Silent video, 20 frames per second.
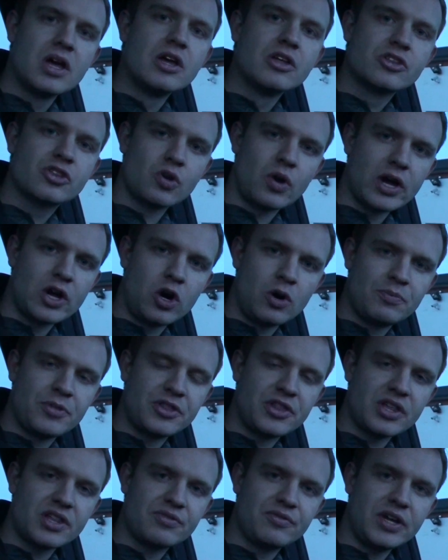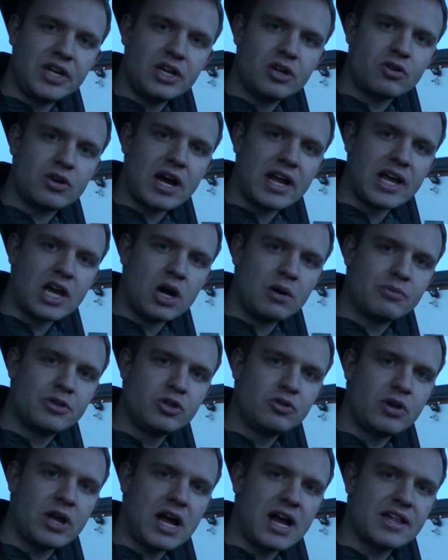So I hope that this video kind of helps
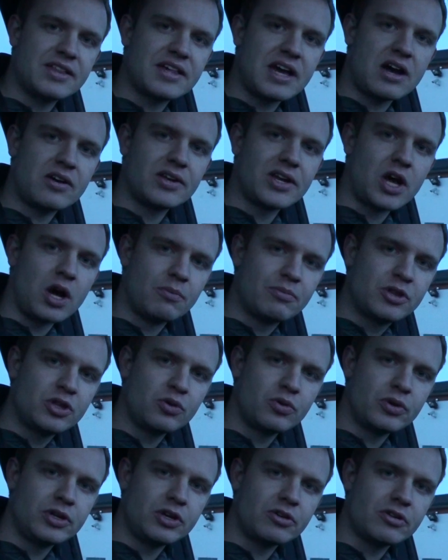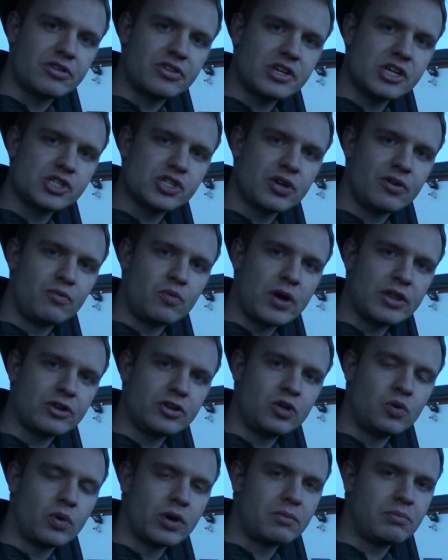you guys out and helps you in your decision of whether
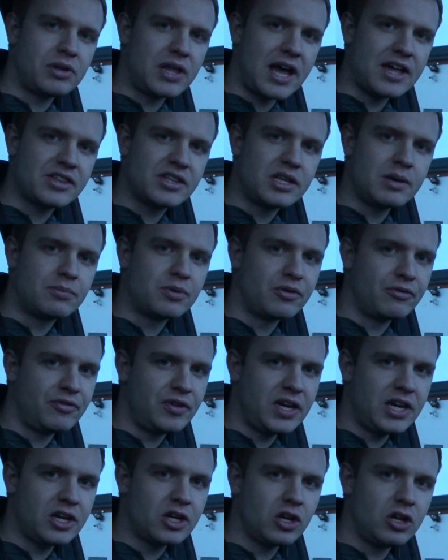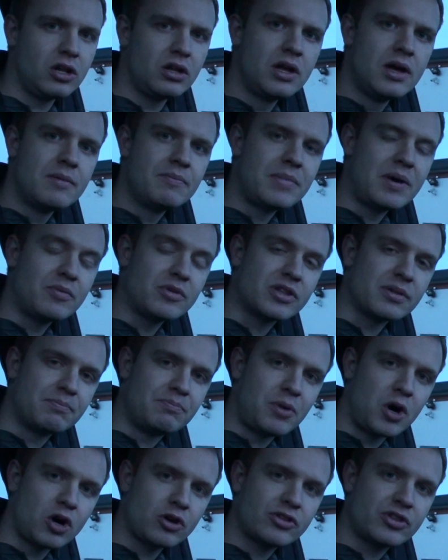you want to Plasti-Dip your vehicle, maybe some
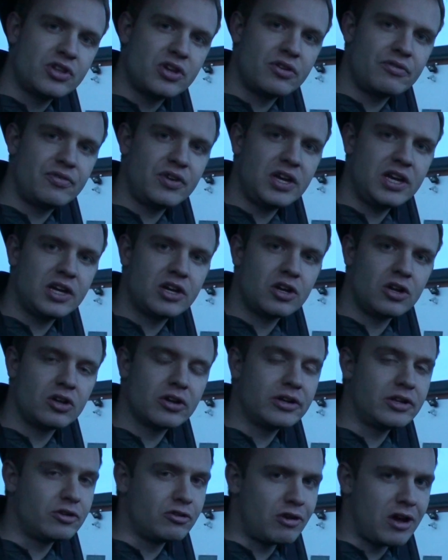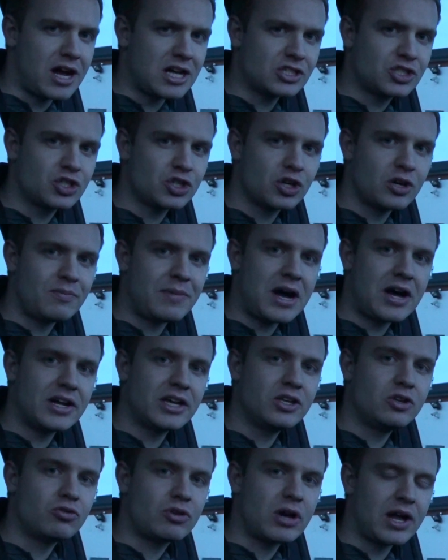parts in your vehicle, and you're not sure about it,
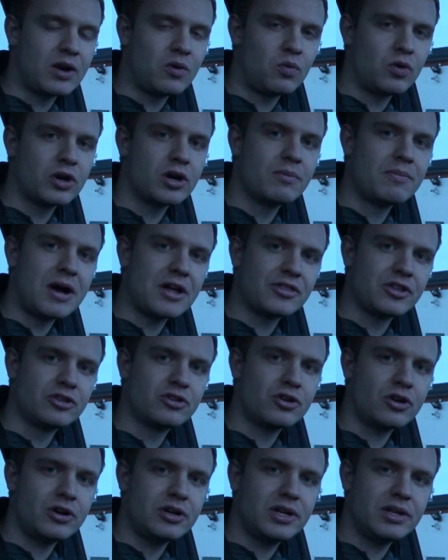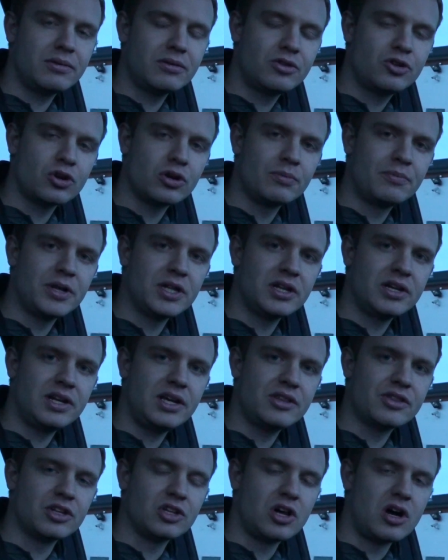and you of wonder about the durability
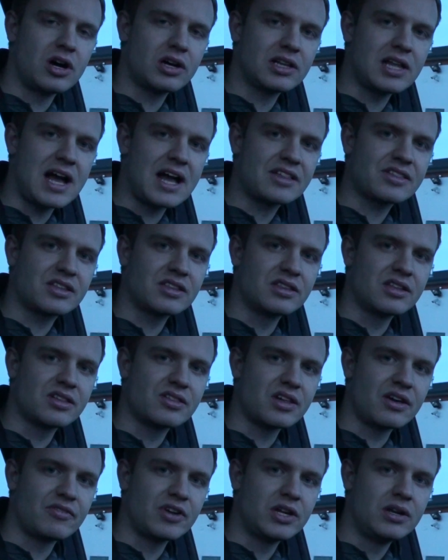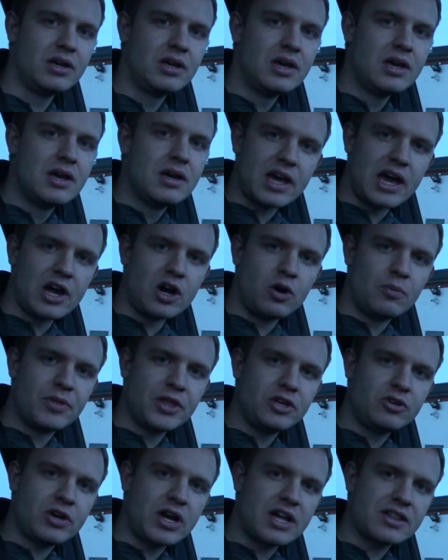and the long lastingness of it. I hope
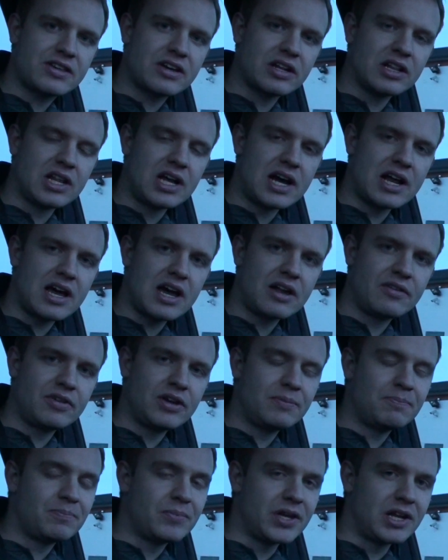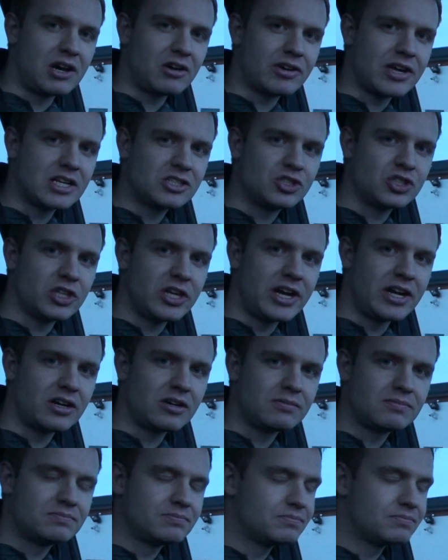that you guys got a lot out of it, and I'll catch you later.